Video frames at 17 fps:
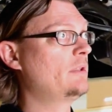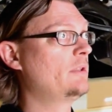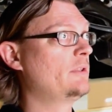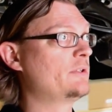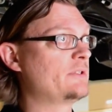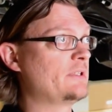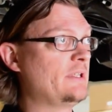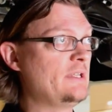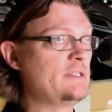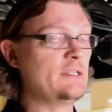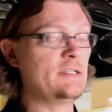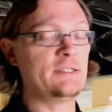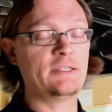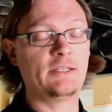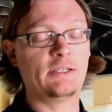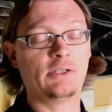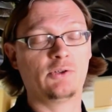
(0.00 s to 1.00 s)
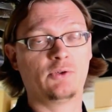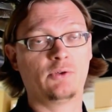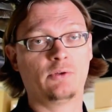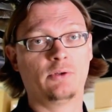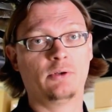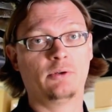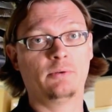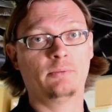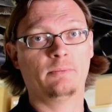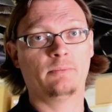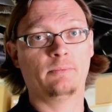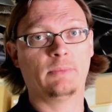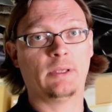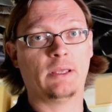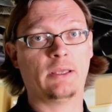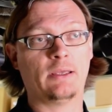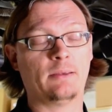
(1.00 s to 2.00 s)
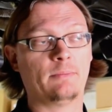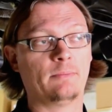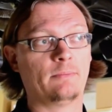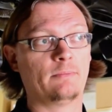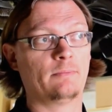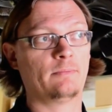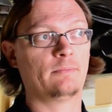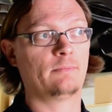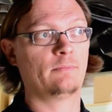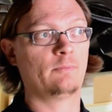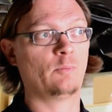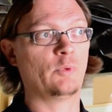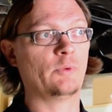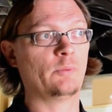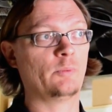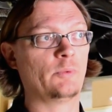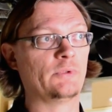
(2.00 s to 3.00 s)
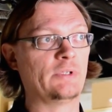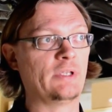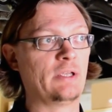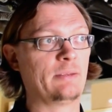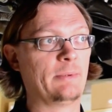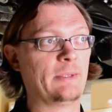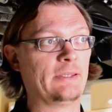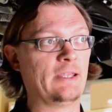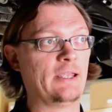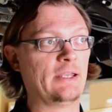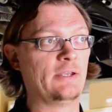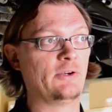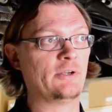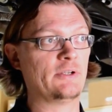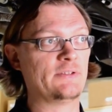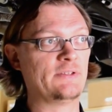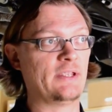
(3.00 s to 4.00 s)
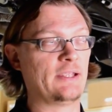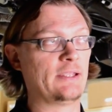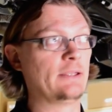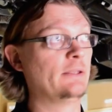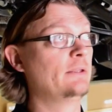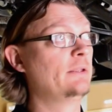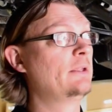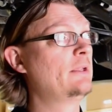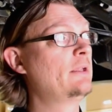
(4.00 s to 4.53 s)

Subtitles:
There's a DCCD controller. We'll talk about that here in a second.